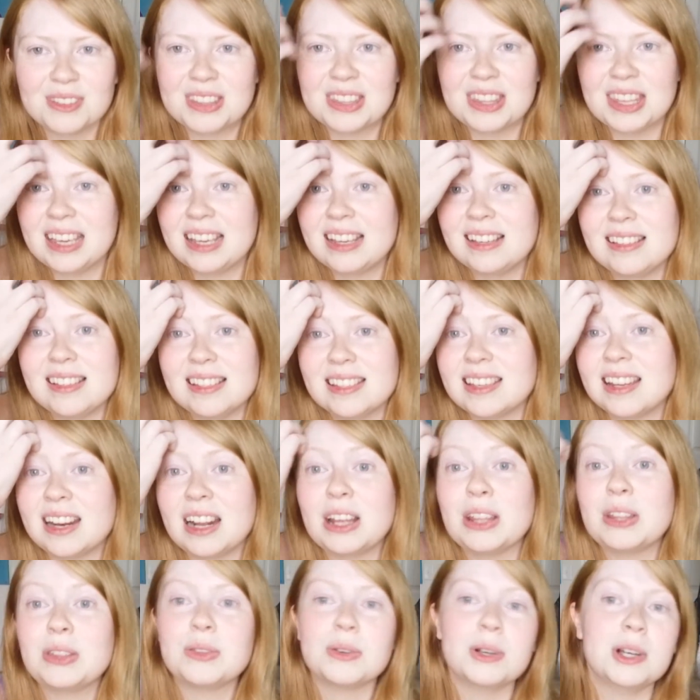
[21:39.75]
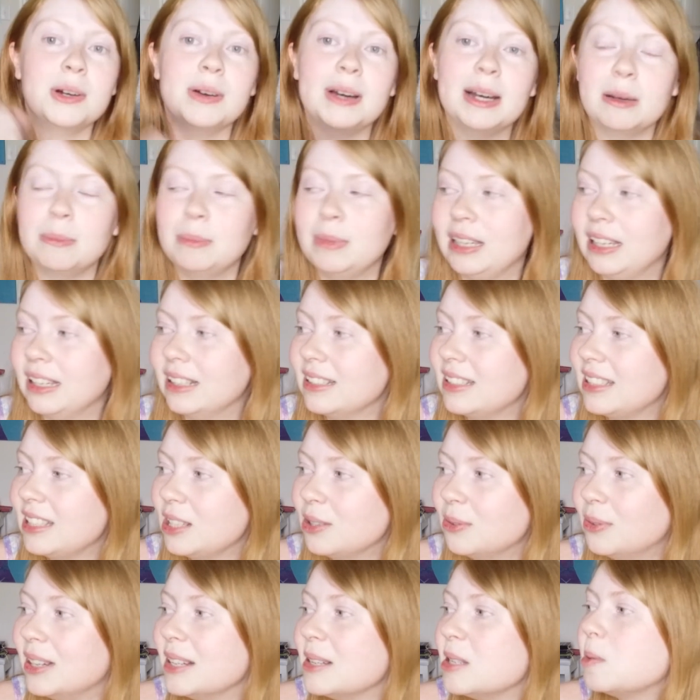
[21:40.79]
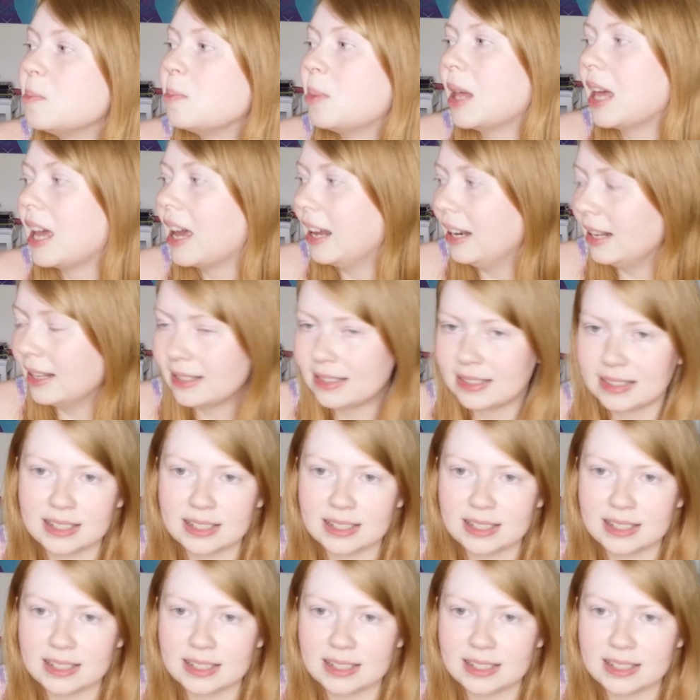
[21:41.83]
things he's going to throw at me, and see what his plan is,